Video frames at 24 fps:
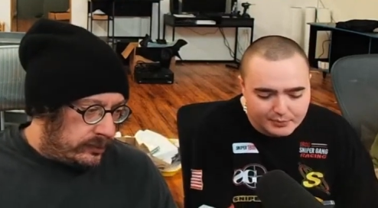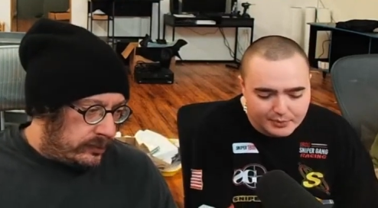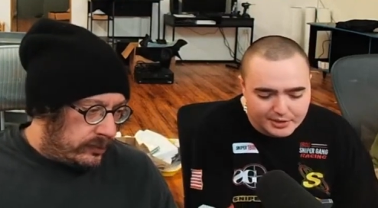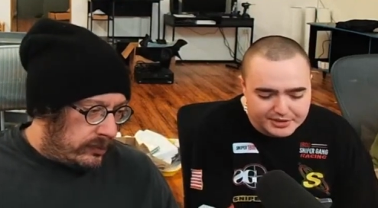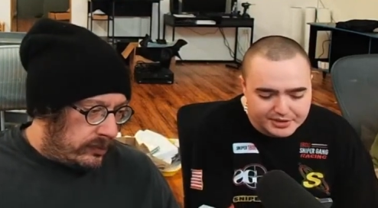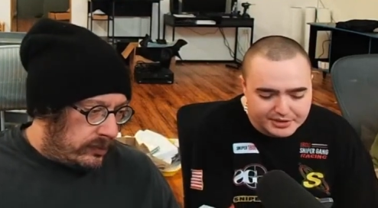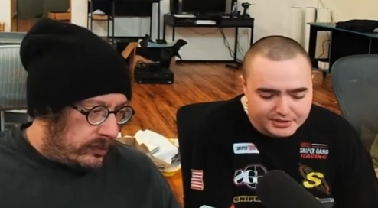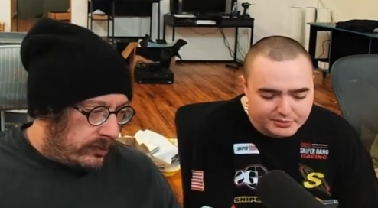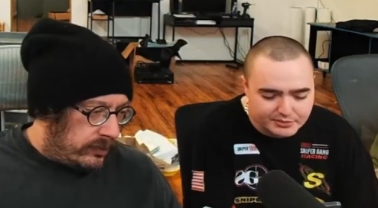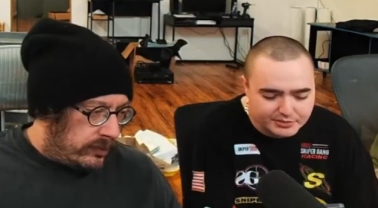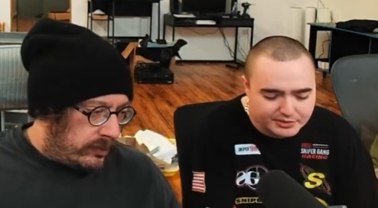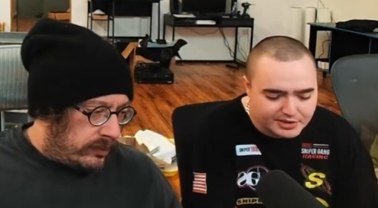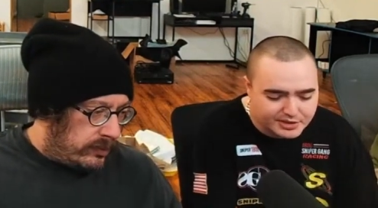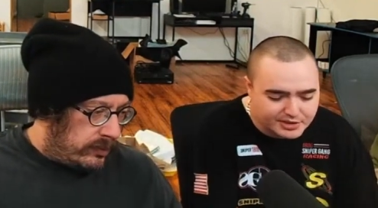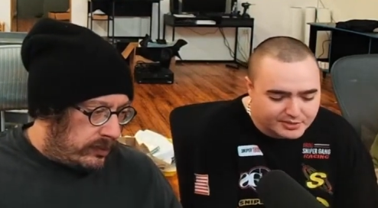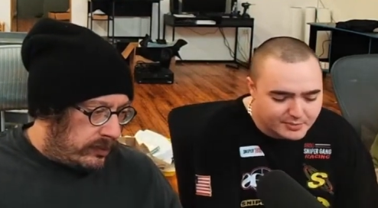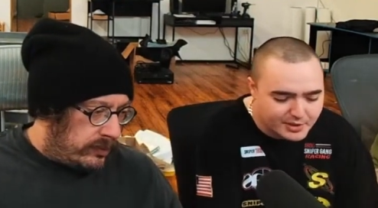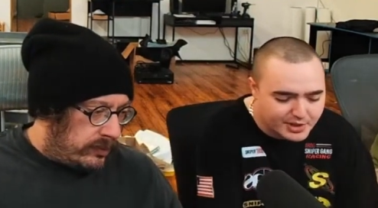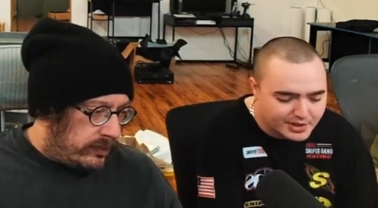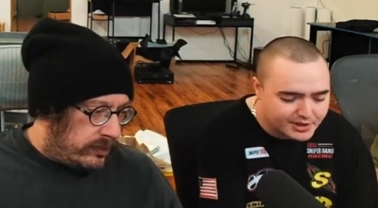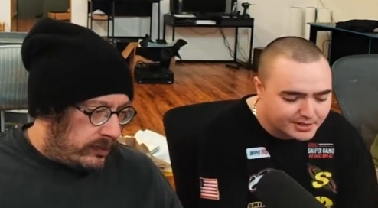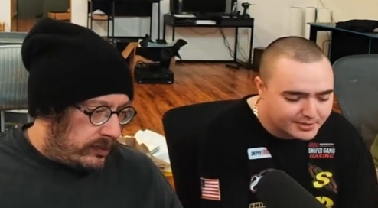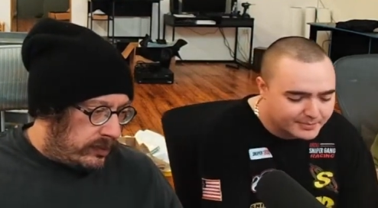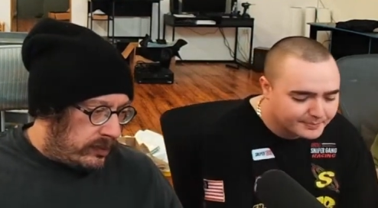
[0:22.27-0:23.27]
Speaker 1: on what to do with this
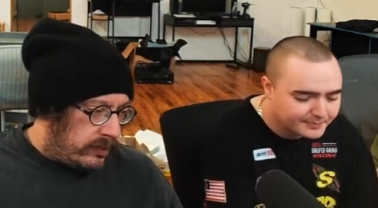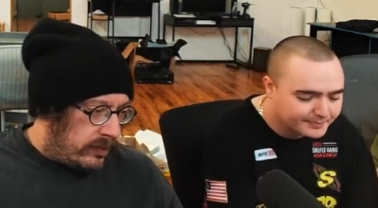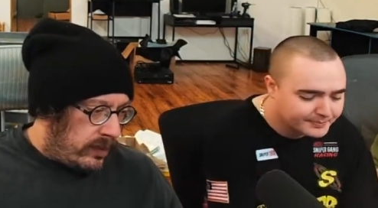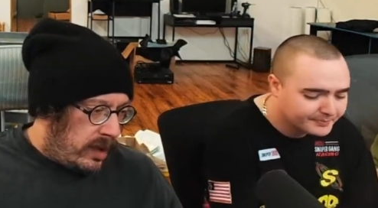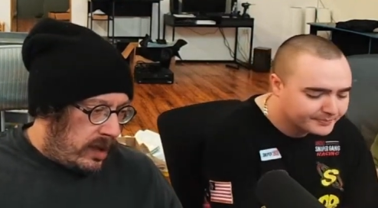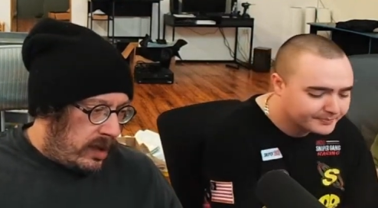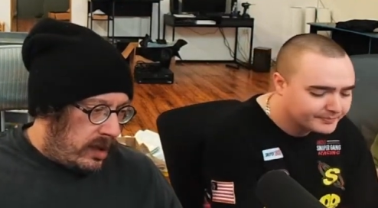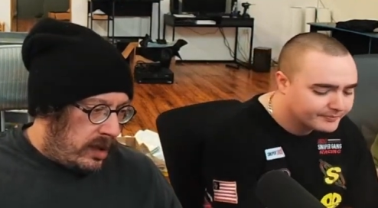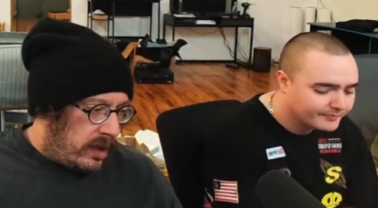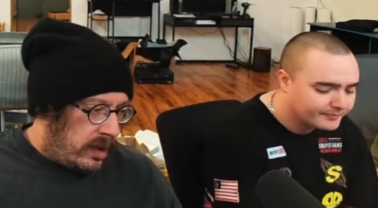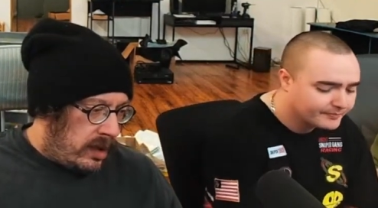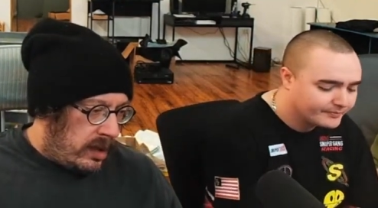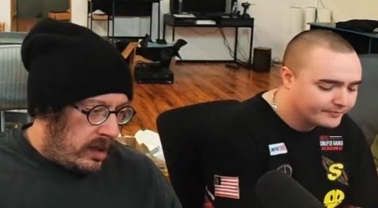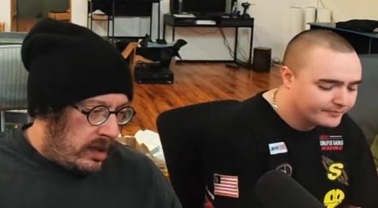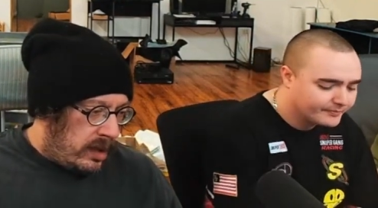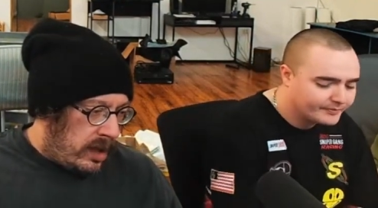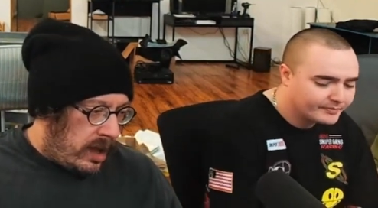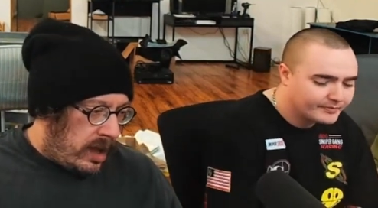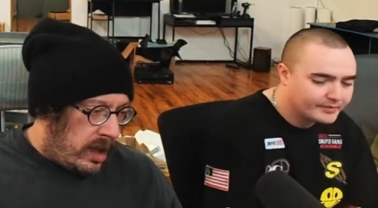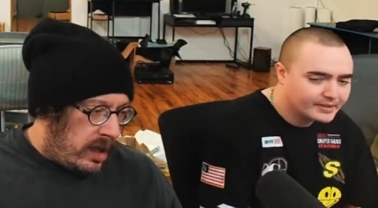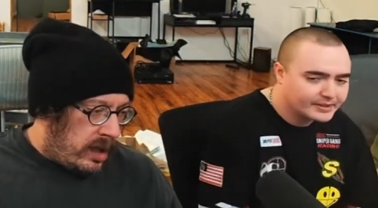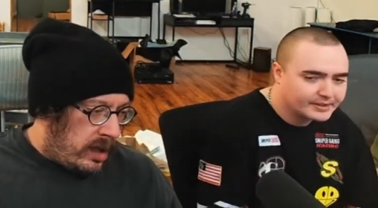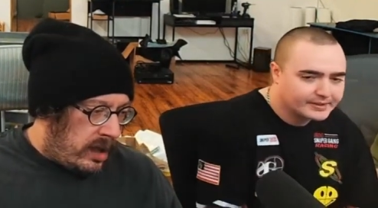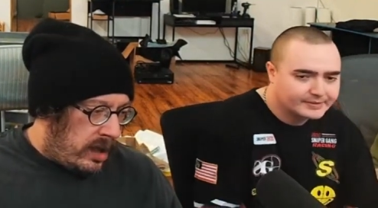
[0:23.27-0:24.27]
money.
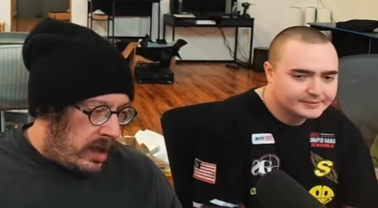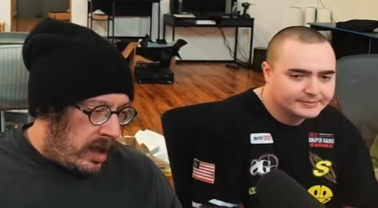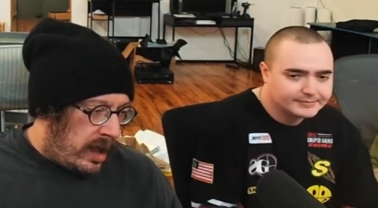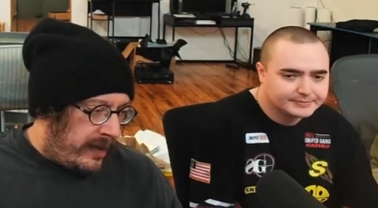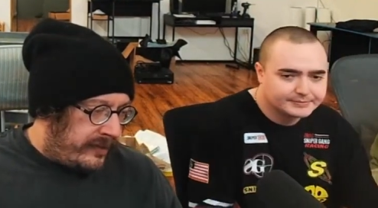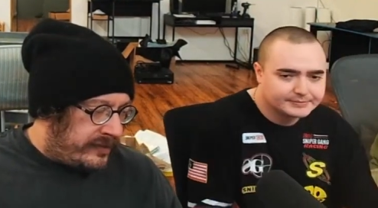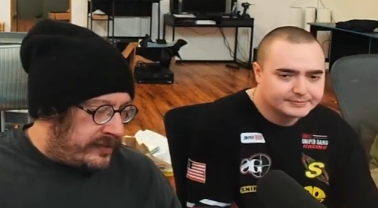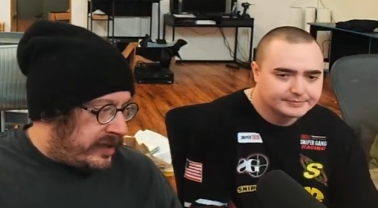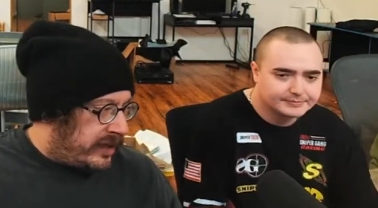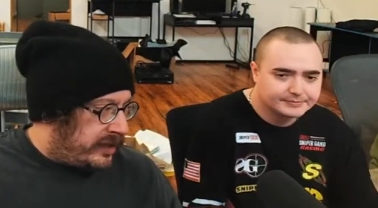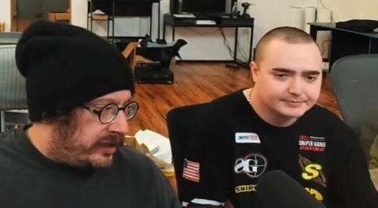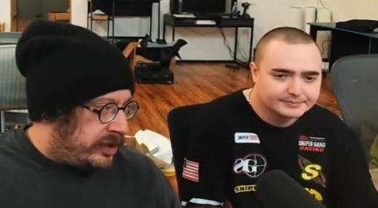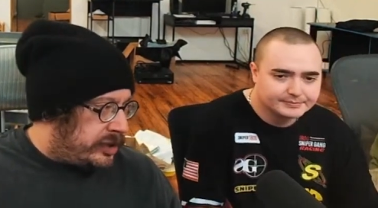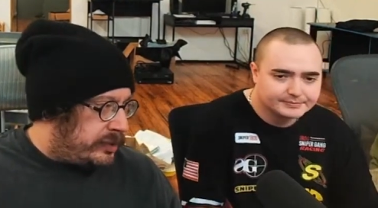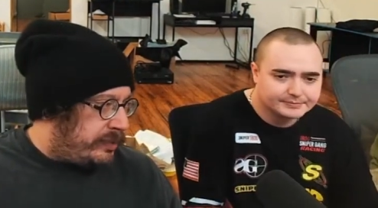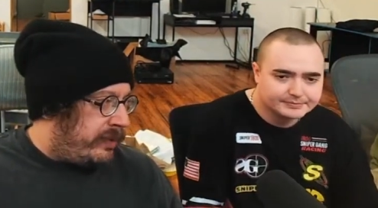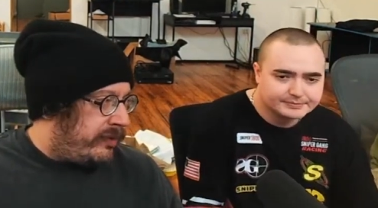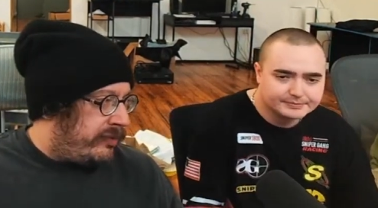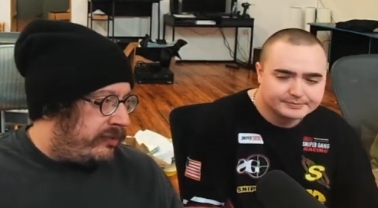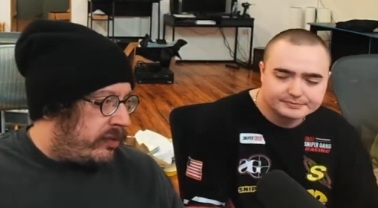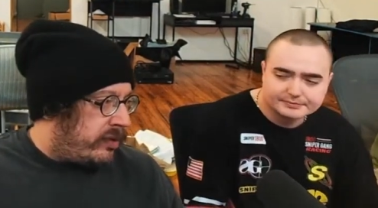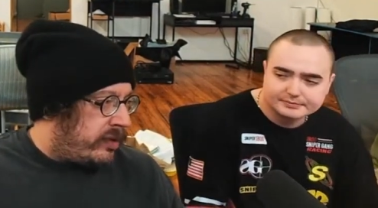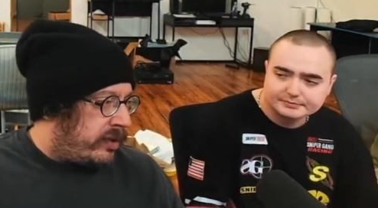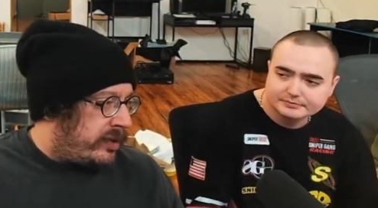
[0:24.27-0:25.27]
Speaker 2: I've said this
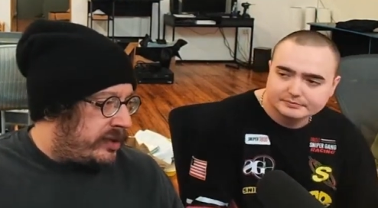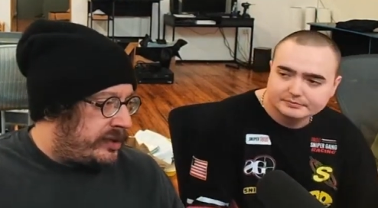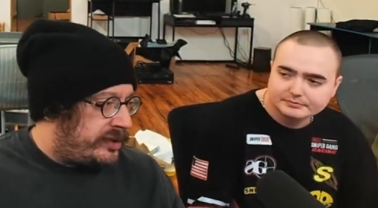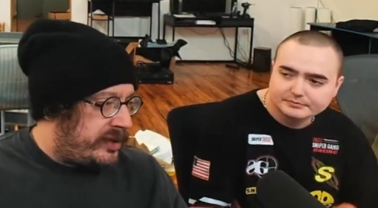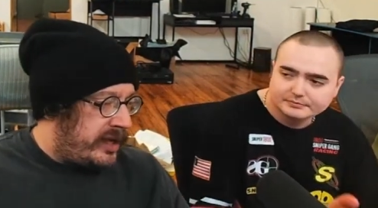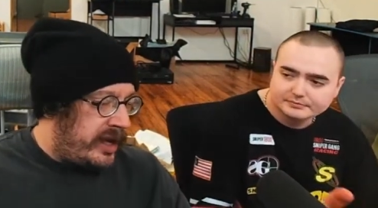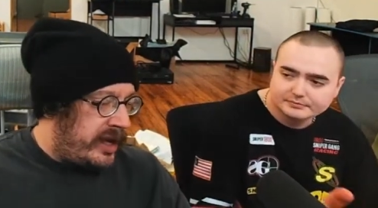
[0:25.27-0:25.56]
before. I'll